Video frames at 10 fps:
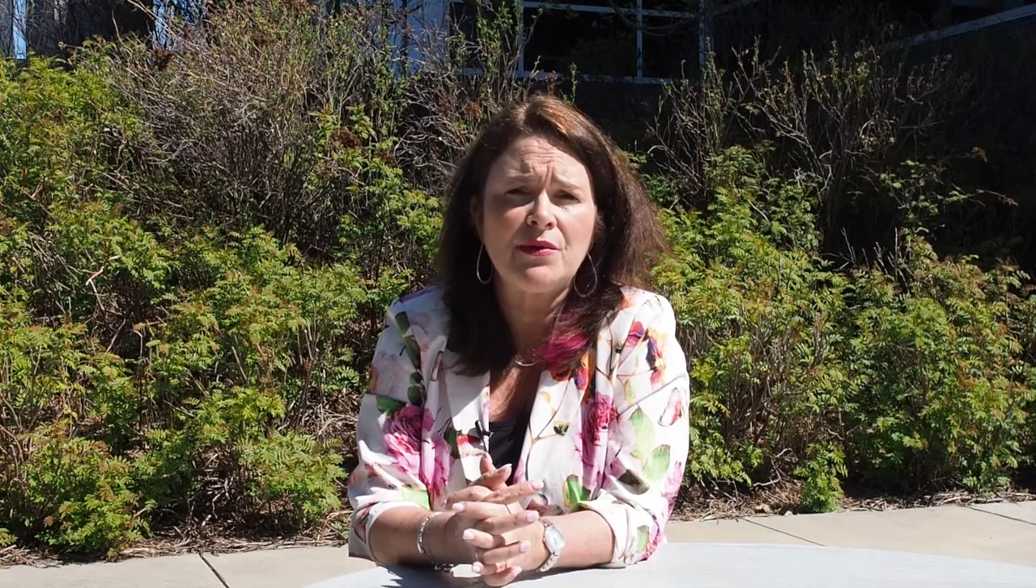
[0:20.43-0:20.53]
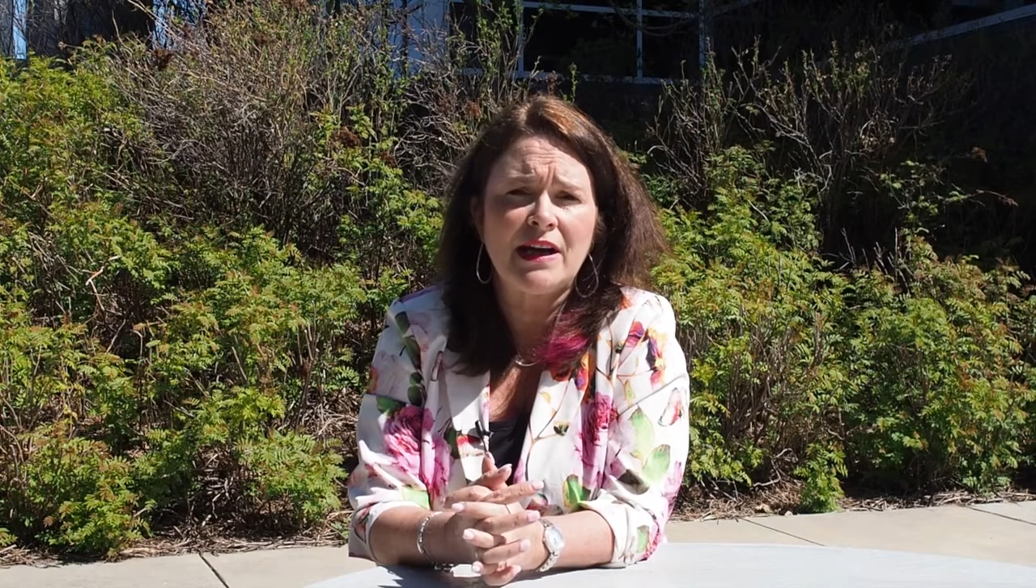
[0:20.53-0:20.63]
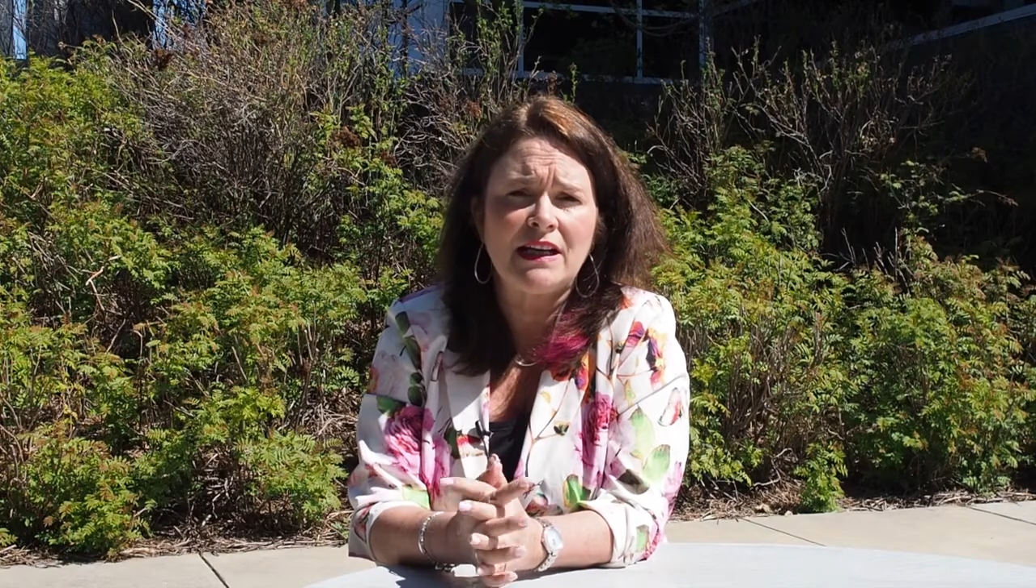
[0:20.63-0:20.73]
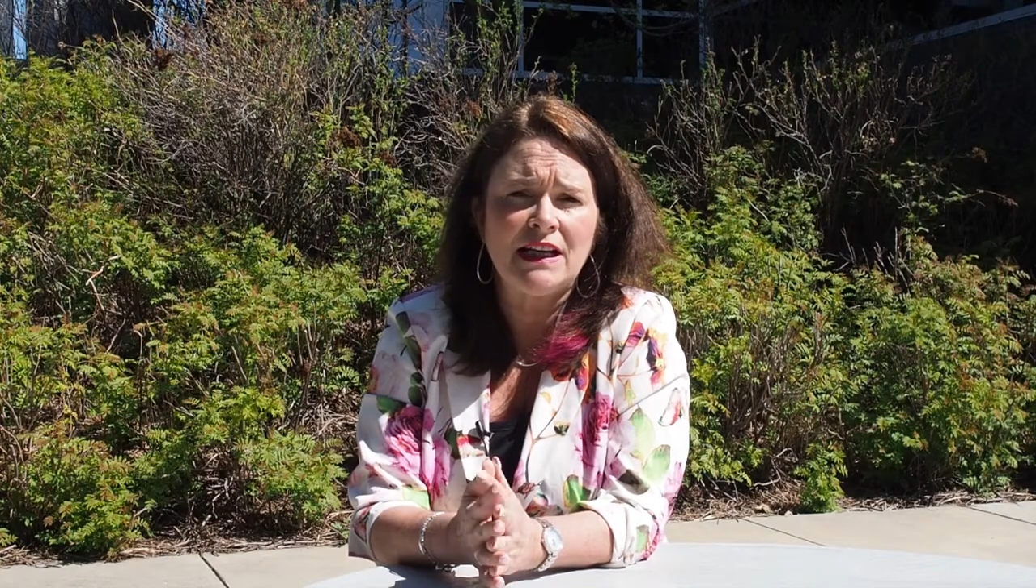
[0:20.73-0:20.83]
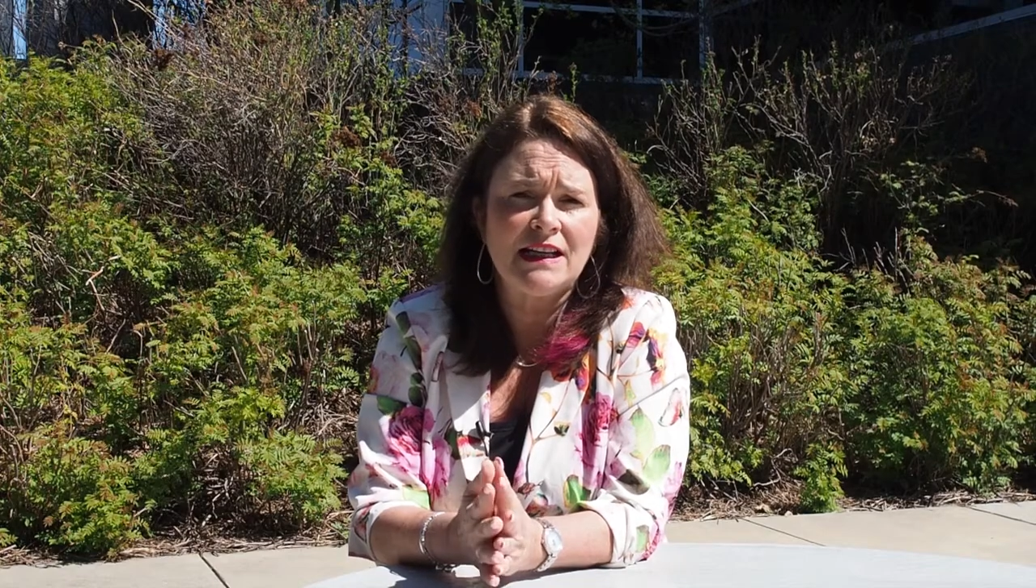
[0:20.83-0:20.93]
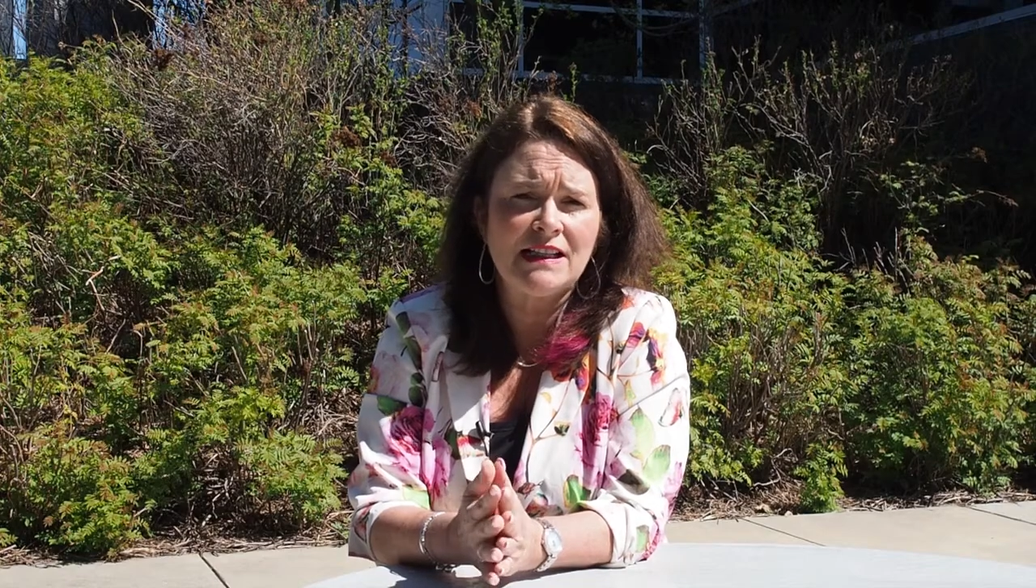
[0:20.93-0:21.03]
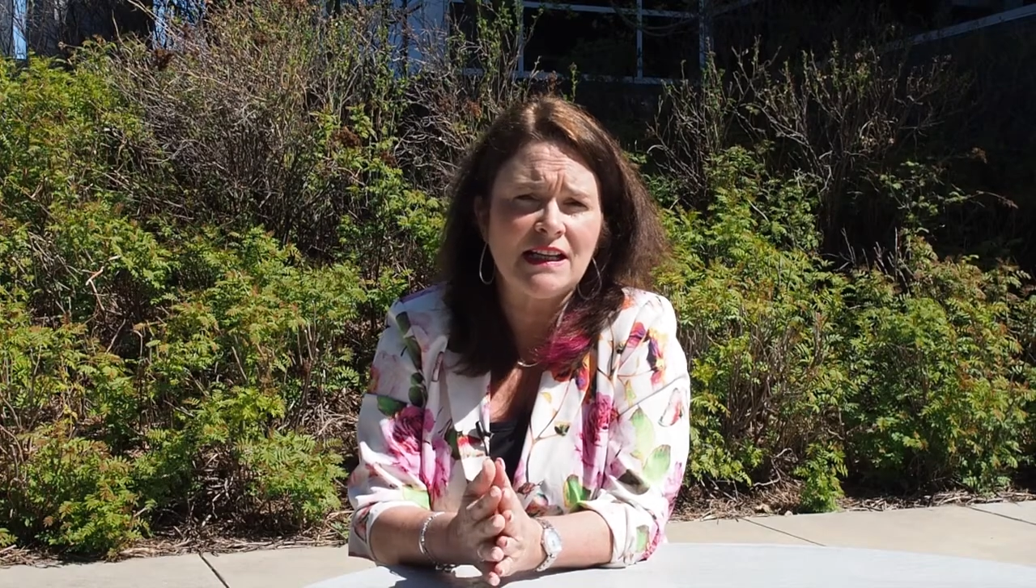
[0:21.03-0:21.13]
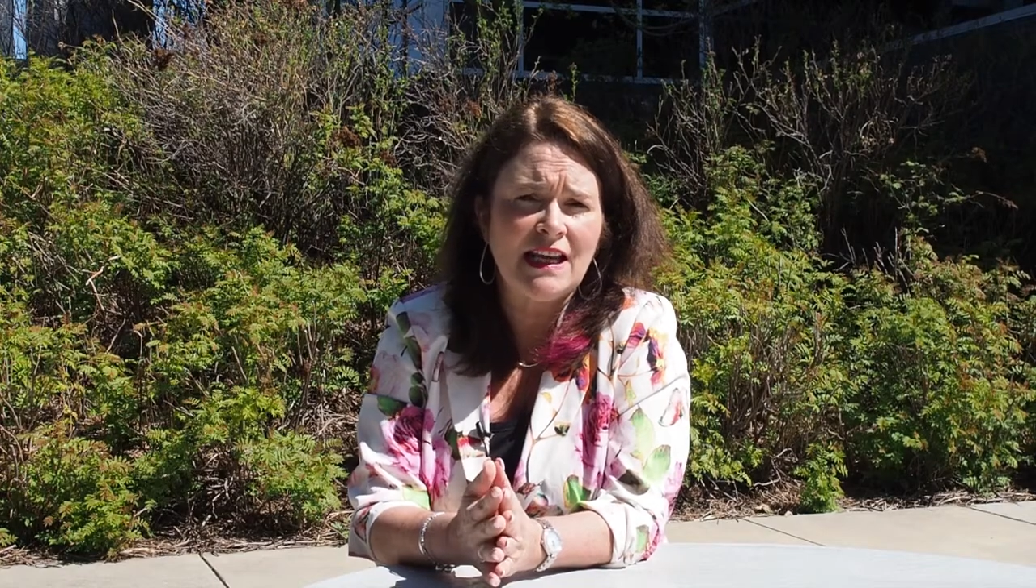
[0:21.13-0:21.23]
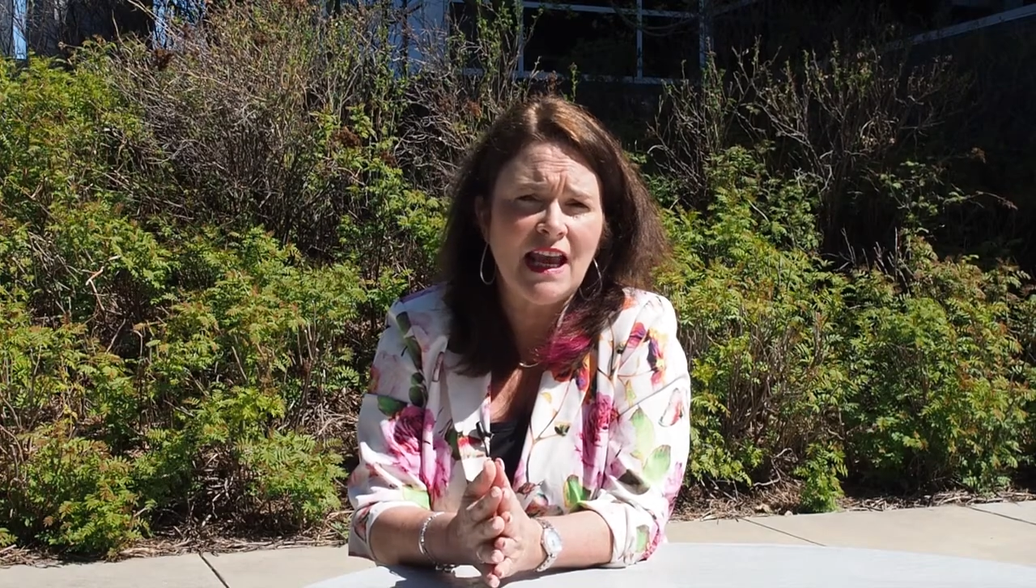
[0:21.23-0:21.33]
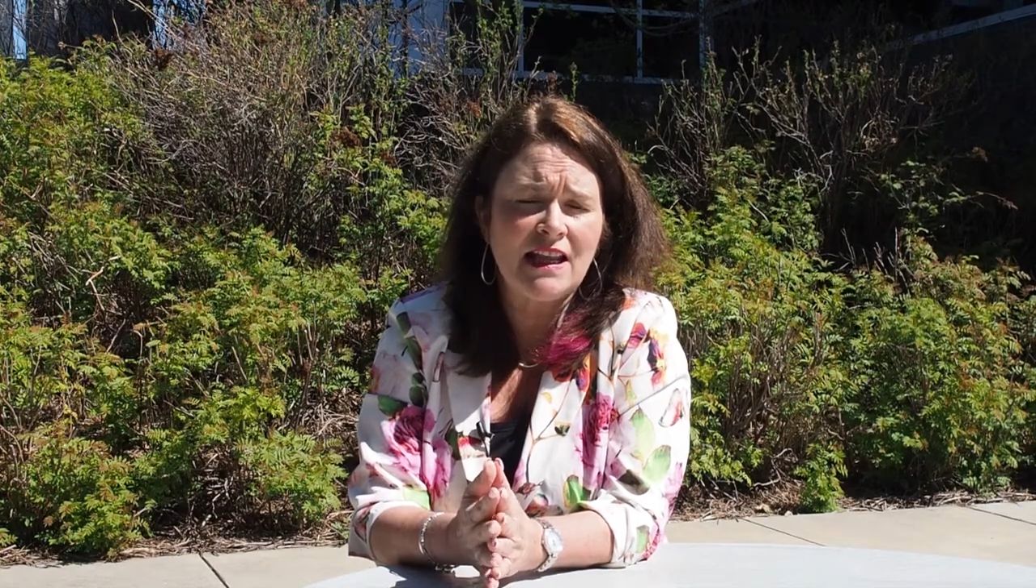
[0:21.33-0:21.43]
recognized
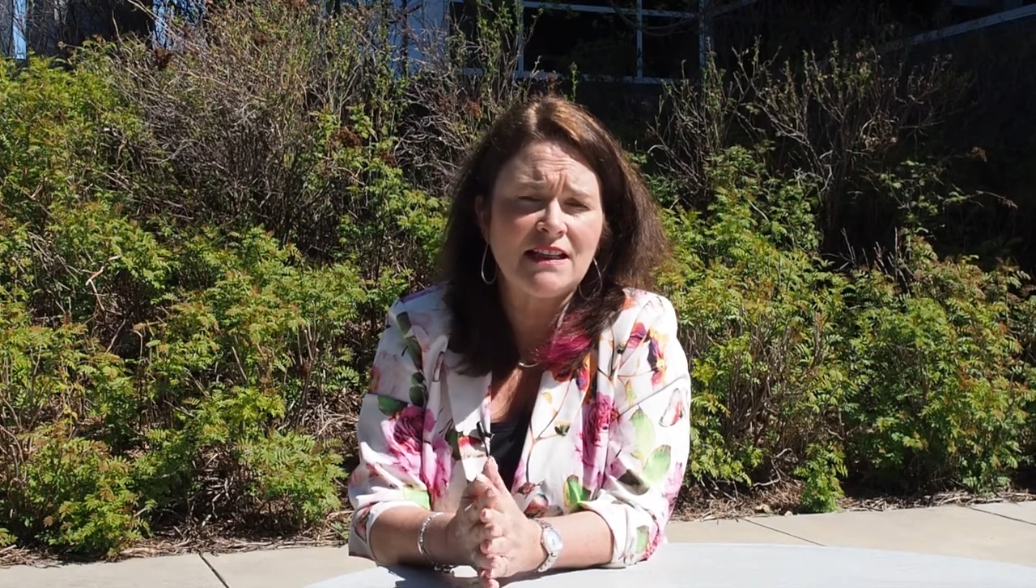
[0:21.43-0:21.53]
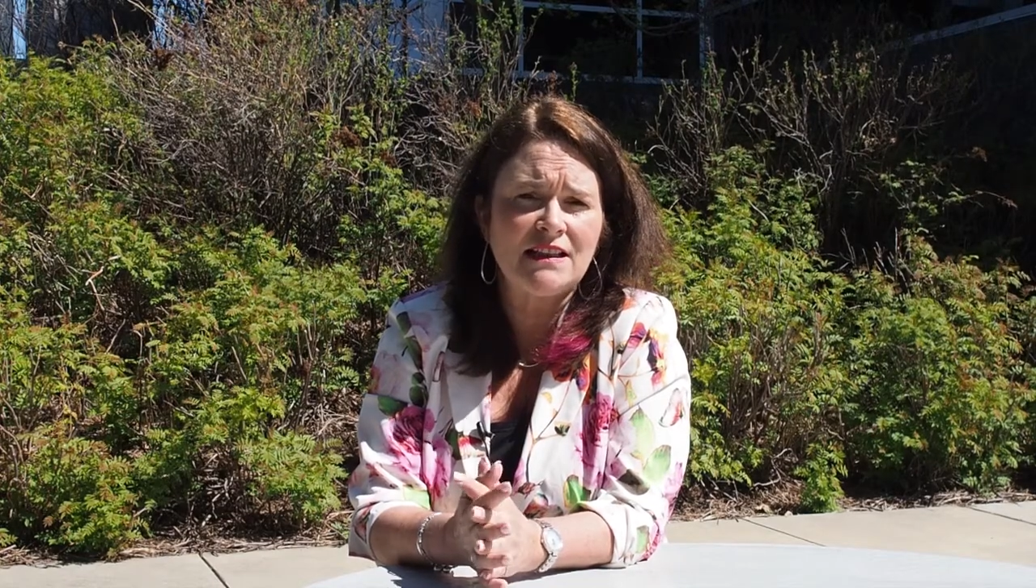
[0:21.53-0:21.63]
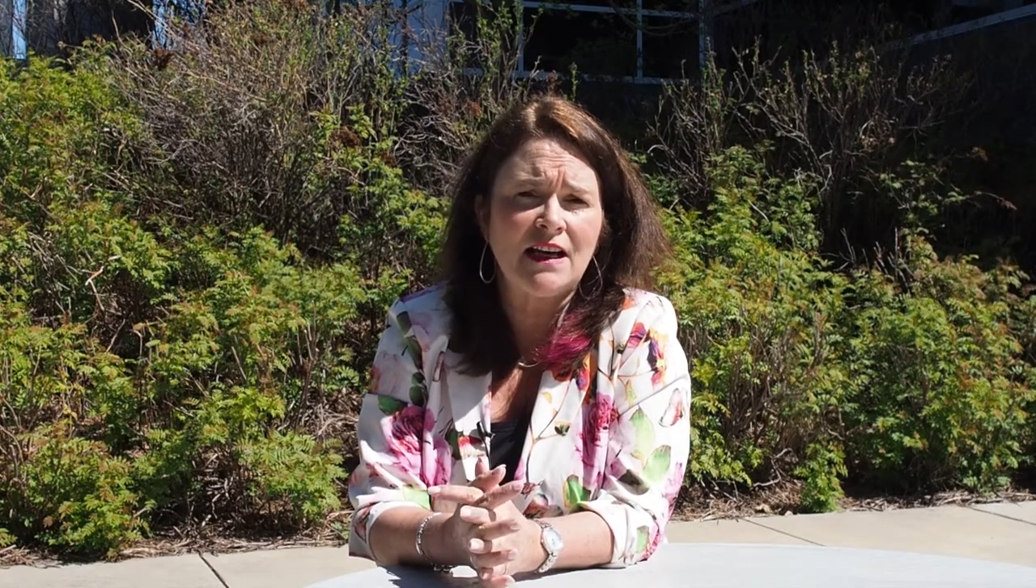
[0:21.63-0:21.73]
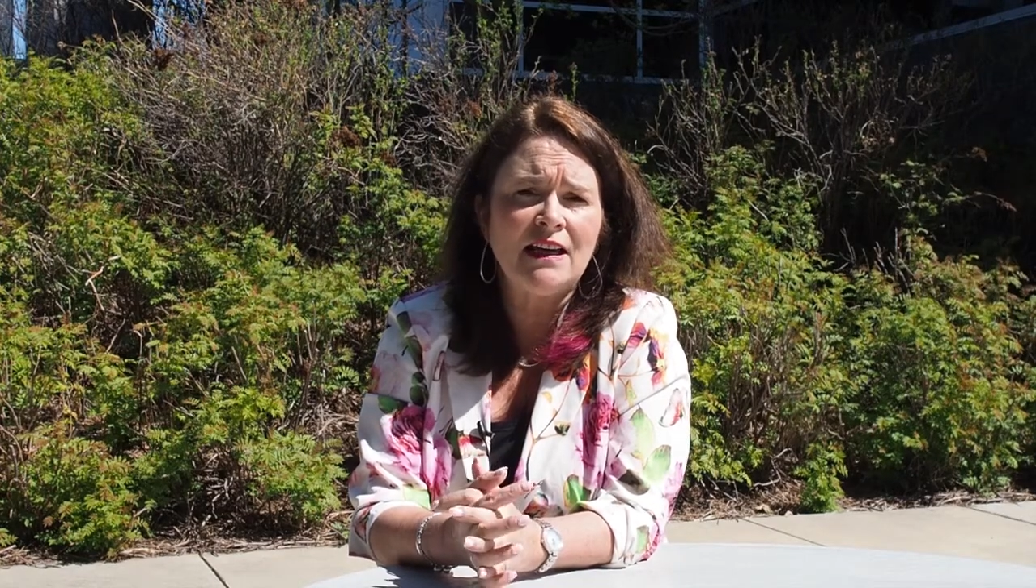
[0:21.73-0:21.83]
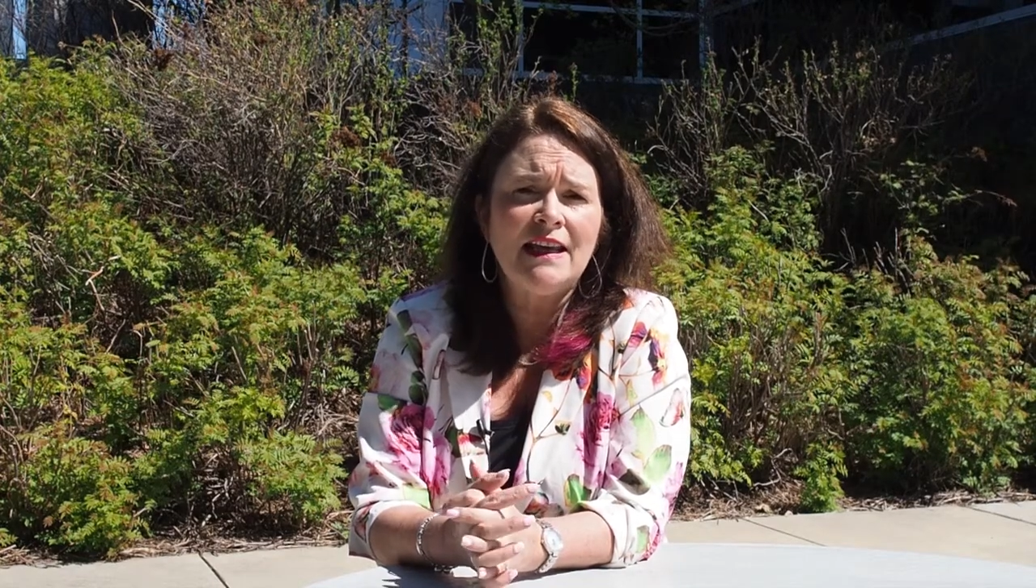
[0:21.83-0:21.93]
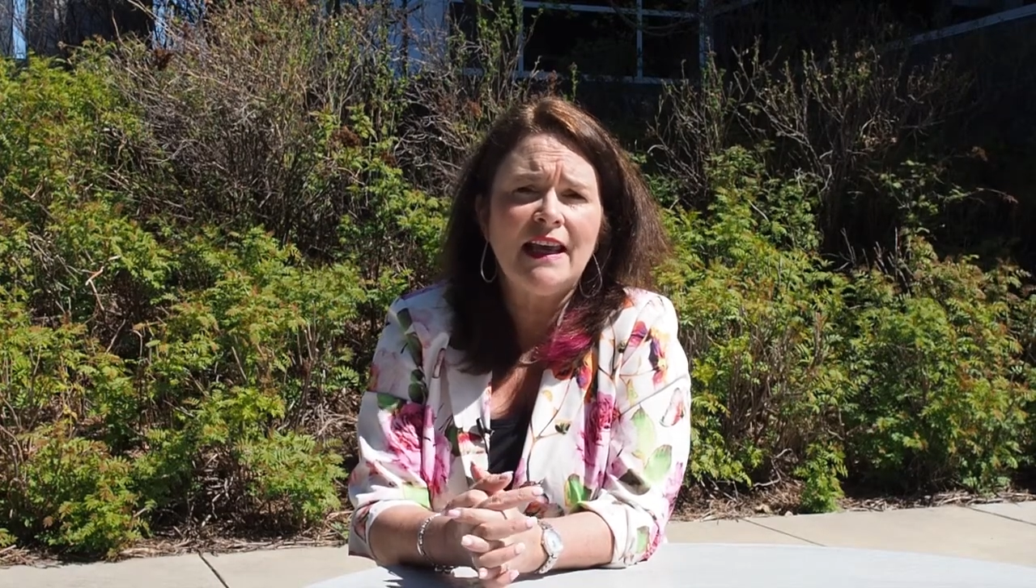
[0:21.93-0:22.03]
in Canada